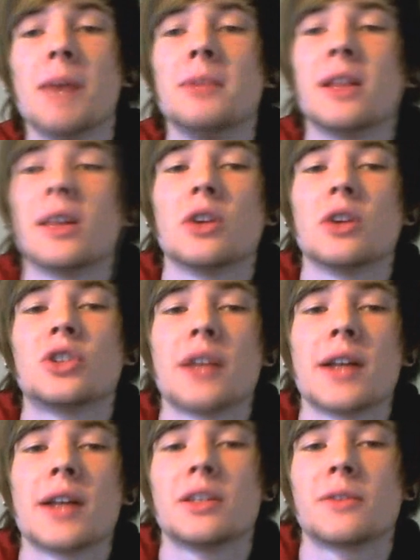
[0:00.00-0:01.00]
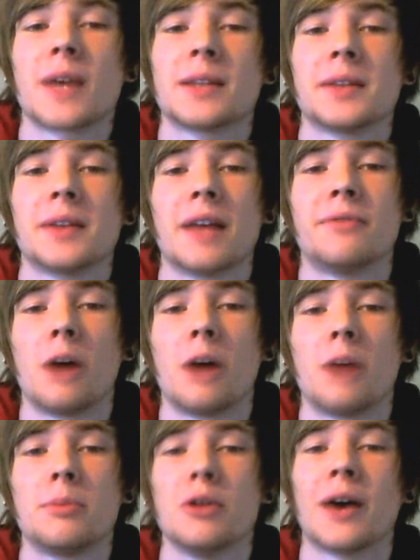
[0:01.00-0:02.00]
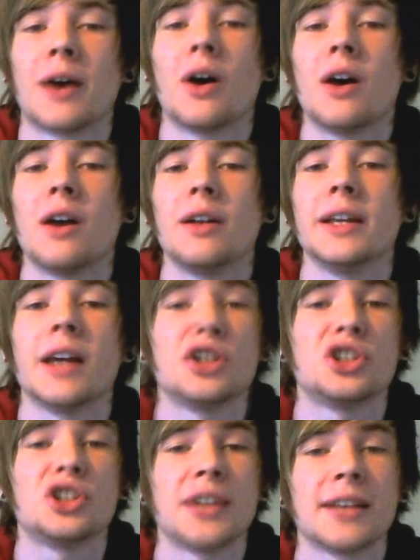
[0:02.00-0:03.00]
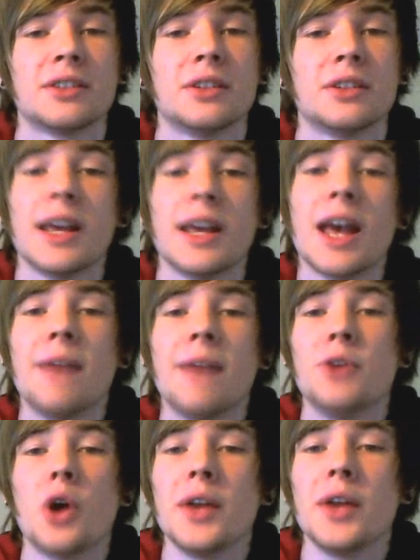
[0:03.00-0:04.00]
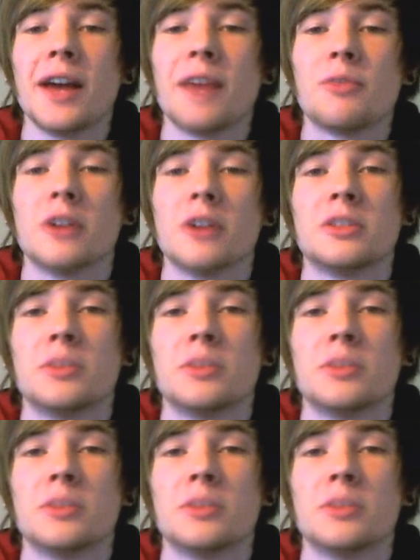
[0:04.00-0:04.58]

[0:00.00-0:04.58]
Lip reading: meaning that your chances of getting that Vileplume out early are shattered if you only have one